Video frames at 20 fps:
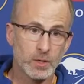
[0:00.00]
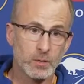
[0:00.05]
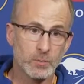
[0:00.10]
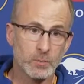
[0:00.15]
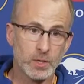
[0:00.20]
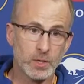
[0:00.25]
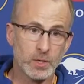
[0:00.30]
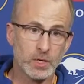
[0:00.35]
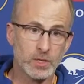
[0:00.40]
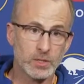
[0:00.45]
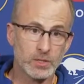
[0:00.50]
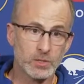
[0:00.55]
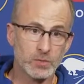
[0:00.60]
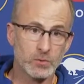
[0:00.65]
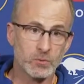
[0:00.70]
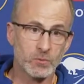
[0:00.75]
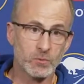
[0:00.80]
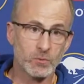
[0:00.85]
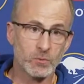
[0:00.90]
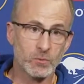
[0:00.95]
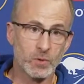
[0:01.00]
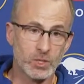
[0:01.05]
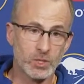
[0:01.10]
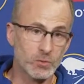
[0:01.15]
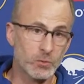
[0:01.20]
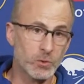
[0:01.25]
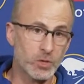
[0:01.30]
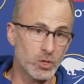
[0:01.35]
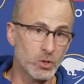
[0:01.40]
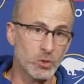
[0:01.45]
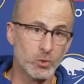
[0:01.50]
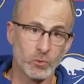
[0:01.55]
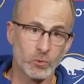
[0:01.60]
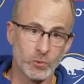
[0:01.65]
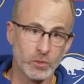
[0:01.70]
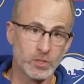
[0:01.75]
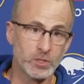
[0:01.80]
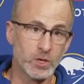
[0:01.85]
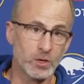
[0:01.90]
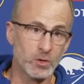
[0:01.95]
because once we do, and
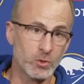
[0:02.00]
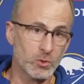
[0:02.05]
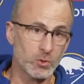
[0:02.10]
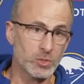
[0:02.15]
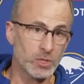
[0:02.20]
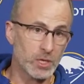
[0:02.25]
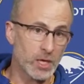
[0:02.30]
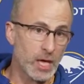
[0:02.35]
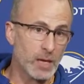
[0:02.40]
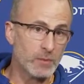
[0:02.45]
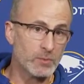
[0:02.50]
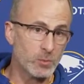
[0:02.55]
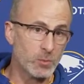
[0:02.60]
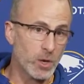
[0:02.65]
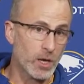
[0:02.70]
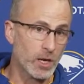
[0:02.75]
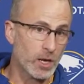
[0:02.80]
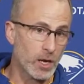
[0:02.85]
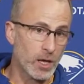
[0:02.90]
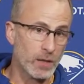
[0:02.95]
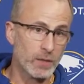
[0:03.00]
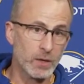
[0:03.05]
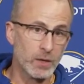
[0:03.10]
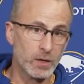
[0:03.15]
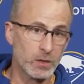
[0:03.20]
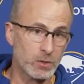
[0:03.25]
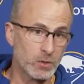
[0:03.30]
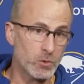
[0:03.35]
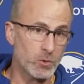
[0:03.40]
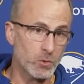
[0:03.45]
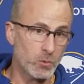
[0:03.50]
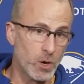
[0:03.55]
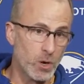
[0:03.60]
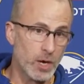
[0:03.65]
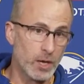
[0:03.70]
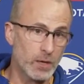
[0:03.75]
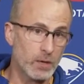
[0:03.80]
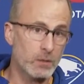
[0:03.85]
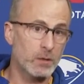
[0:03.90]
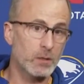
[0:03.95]
we start losing games 1-0 and
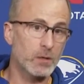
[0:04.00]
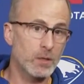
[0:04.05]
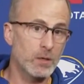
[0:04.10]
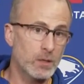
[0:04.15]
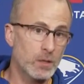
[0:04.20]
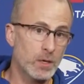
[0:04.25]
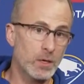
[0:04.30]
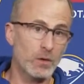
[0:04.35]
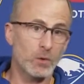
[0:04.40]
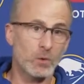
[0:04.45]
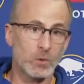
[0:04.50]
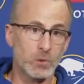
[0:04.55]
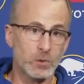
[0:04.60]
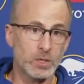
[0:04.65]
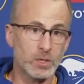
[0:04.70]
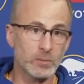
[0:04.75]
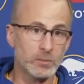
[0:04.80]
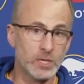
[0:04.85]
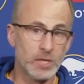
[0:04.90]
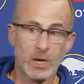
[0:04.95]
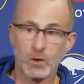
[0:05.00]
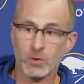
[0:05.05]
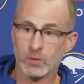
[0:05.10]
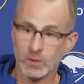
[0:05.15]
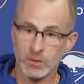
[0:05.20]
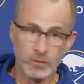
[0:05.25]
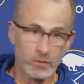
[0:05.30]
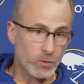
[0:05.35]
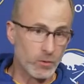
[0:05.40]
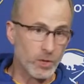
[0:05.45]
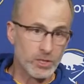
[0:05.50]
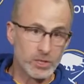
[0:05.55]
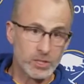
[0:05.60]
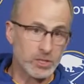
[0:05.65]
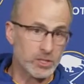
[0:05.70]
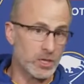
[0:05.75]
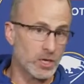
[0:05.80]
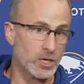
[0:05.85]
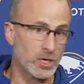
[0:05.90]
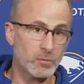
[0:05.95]
2-1, and hold teams down, the
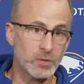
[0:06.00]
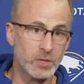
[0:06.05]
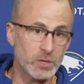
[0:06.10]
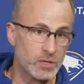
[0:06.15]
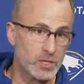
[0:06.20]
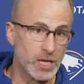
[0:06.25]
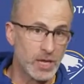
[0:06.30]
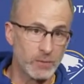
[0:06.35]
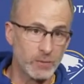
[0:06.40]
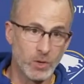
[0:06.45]
questions are going to be the same.